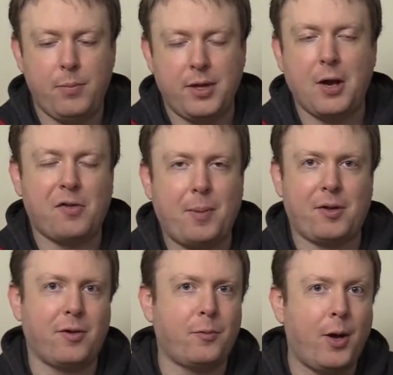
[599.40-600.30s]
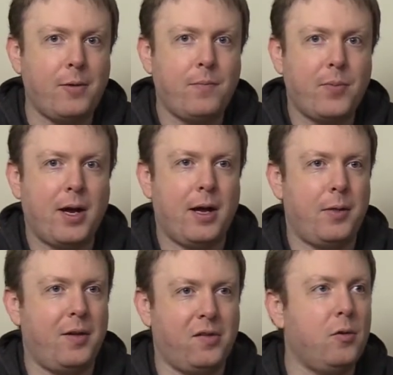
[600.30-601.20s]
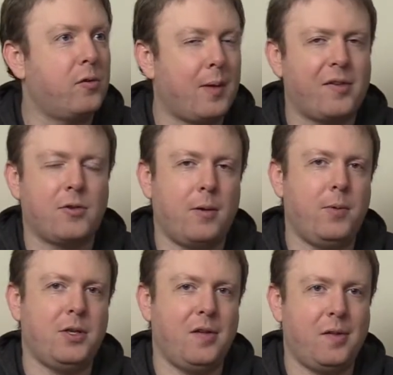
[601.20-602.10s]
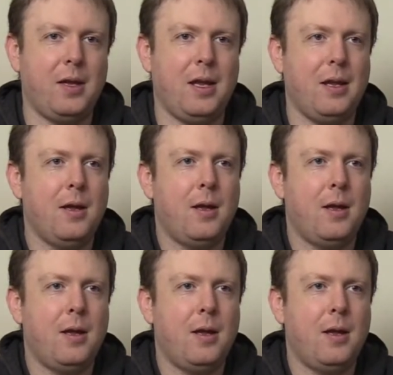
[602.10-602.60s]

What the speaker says: the Ghostbusters one, the Zoo's restaurant, which is the